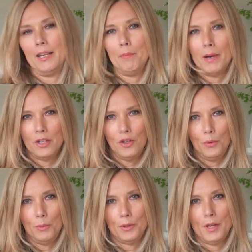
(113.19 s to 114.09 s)

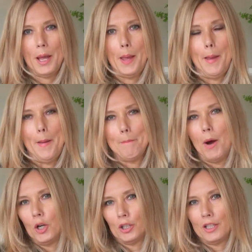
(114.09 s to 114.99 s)
minute
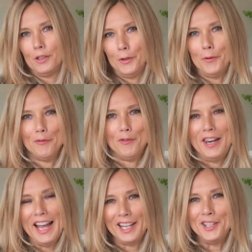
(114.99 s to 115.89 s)
particle of
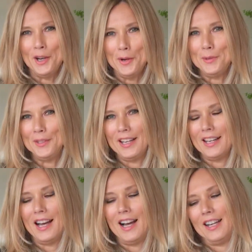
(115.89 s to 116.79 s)
lactose, and
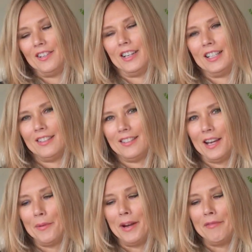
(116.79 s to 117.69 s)
I try to
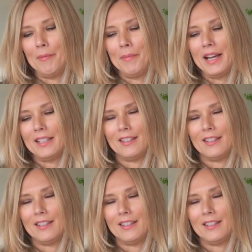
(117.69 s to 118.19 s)
stay away from that.